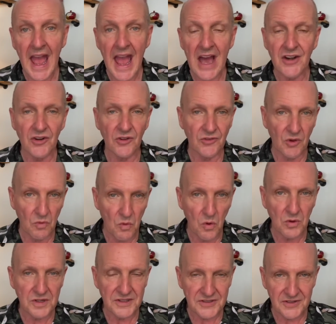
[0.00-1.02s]
out on the
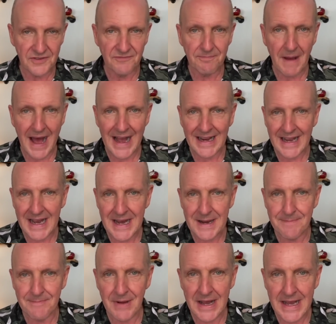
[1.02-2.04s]
waters of
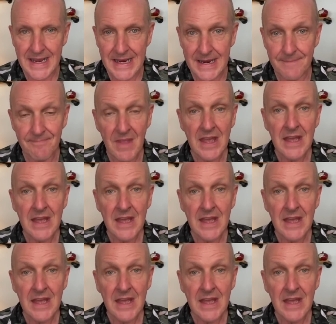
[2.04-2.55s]
Phangar Bay.